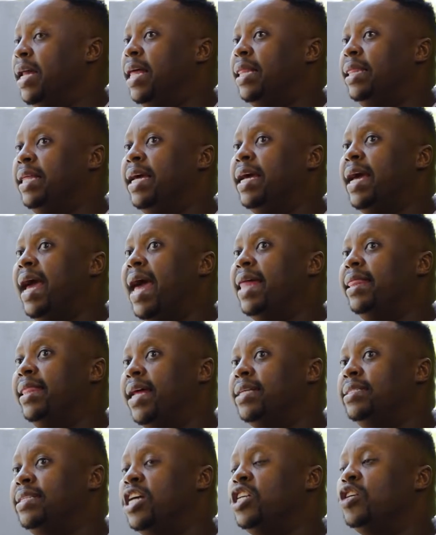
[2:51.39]
And I think at
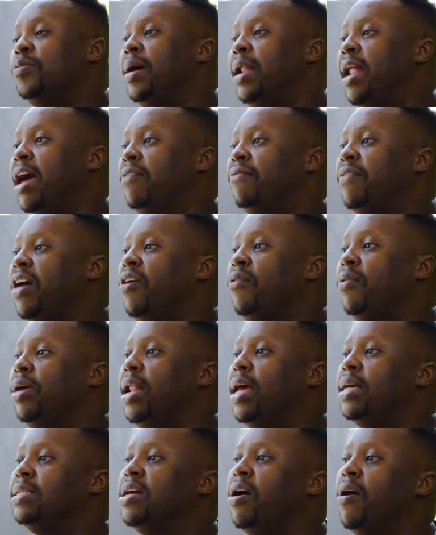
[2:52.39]
that stage of my life, I
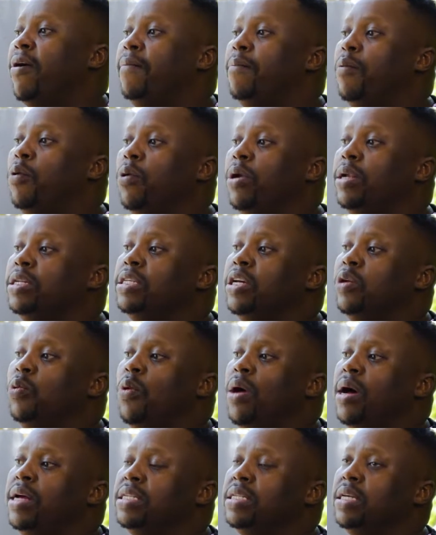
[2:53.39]
realized how important it
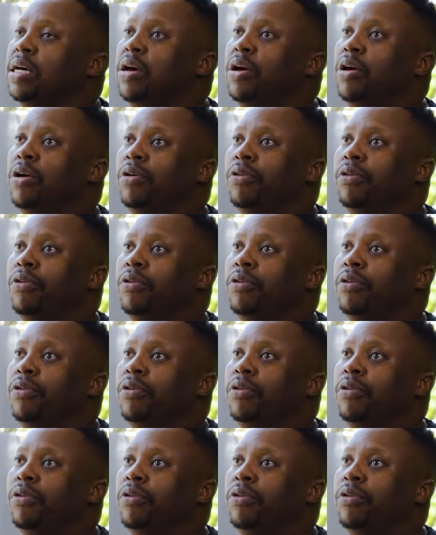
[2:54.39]
was